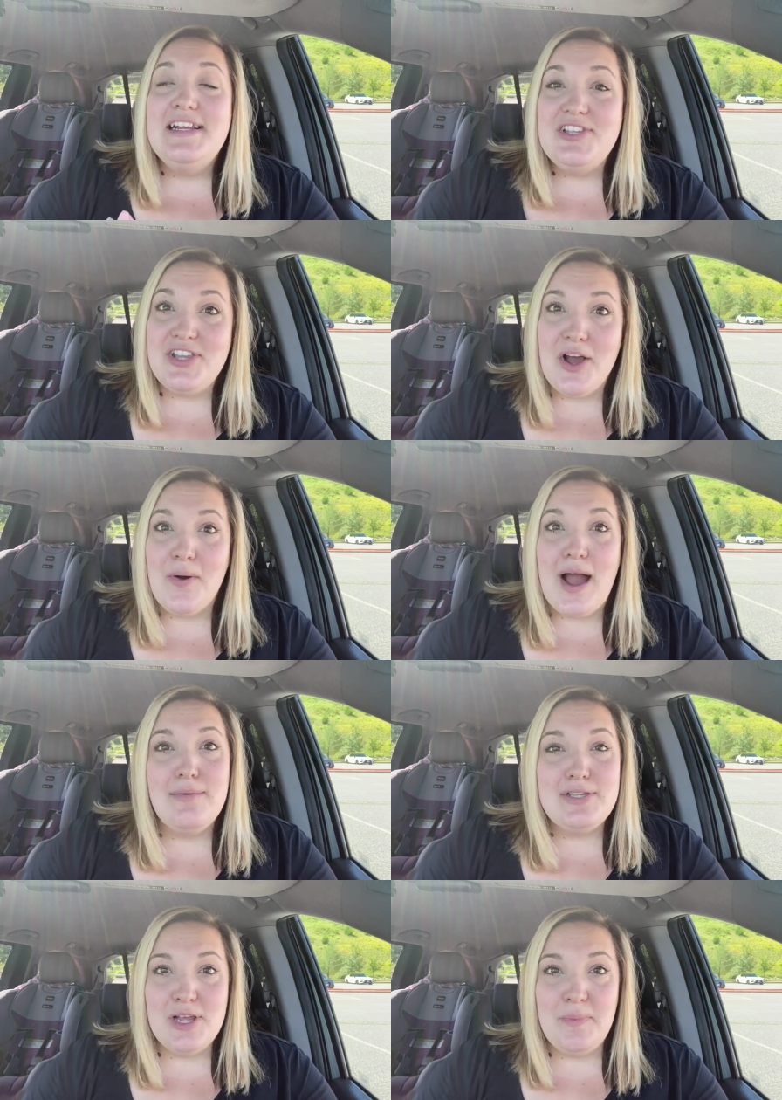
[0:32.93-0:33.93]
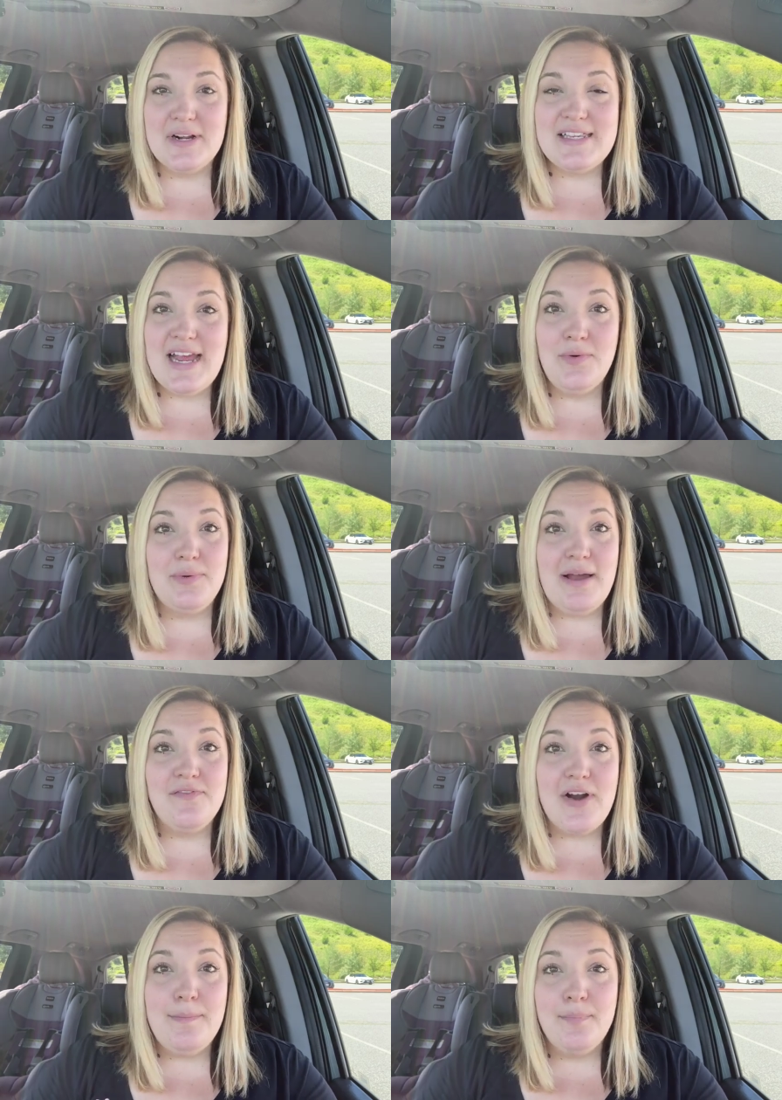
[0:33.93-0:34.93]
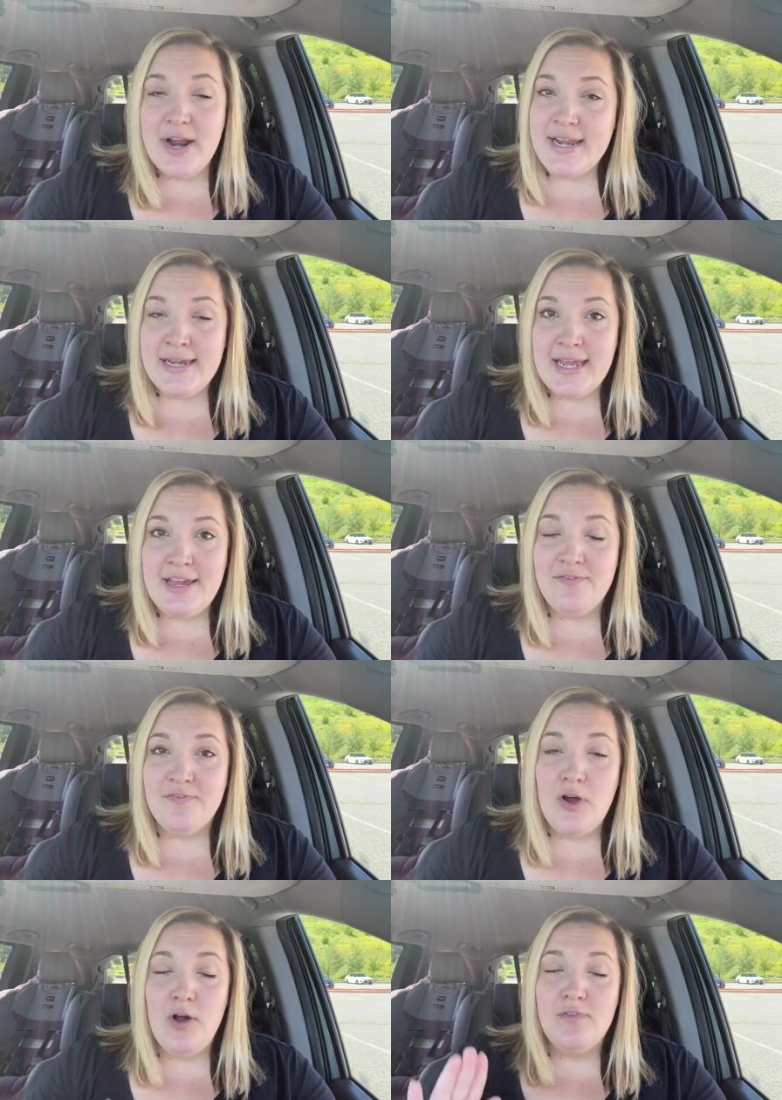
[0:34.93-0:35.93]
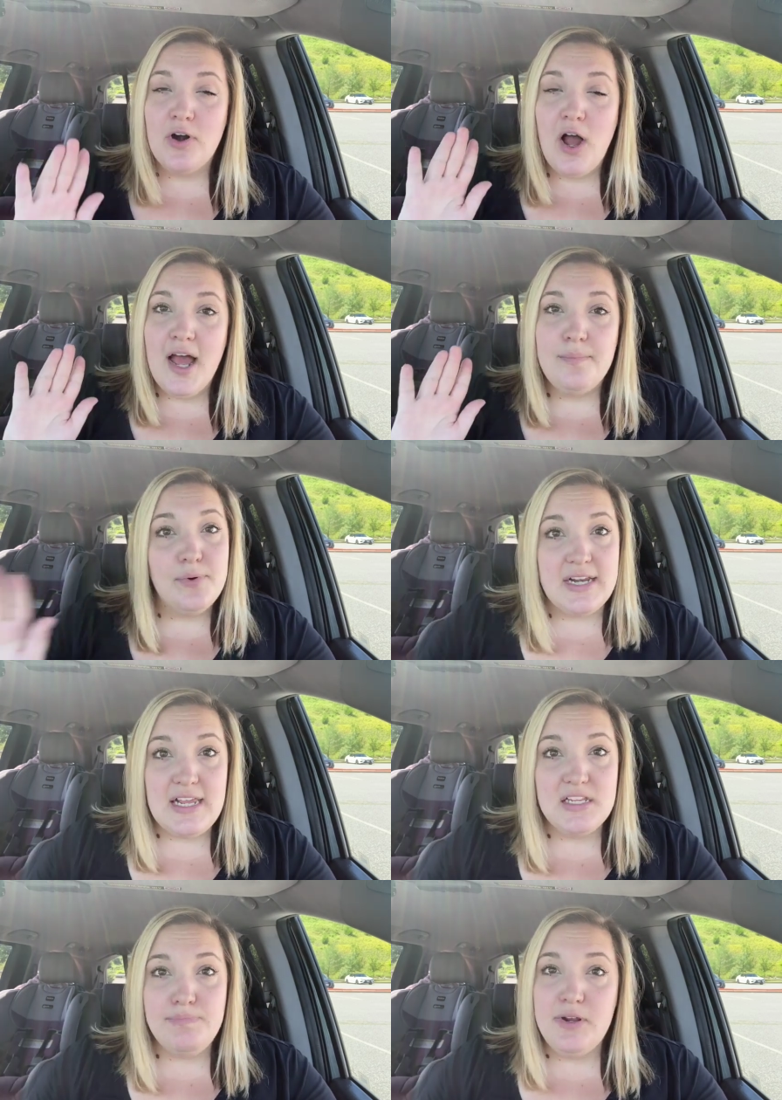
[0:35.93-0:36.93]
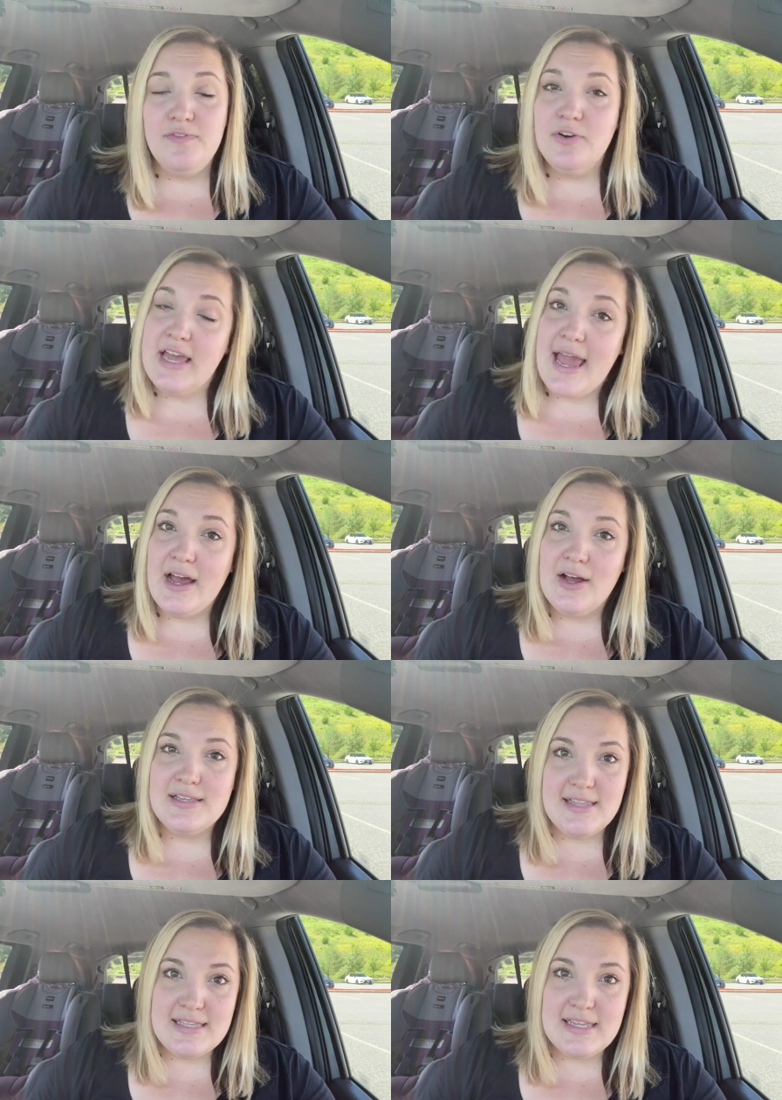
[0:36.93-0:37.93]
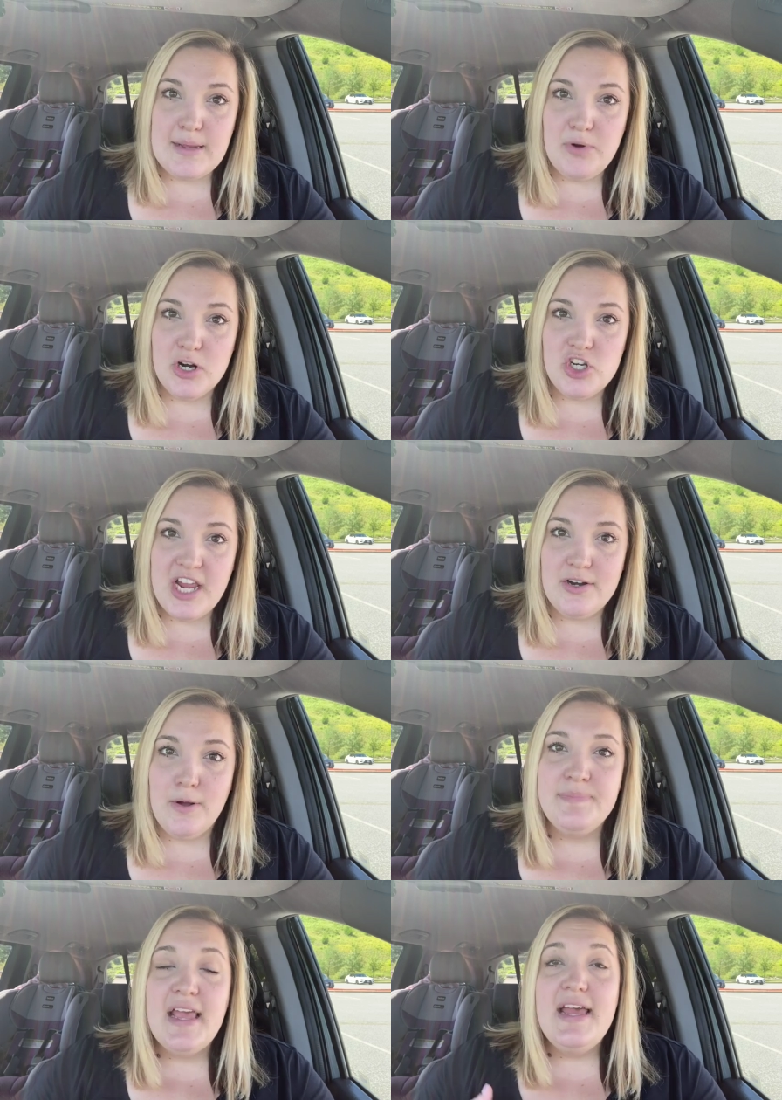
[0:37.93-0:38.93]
So I was super excited when my friend Brittany over on Brittany's Beautiful Chaos, that's the name of her channel,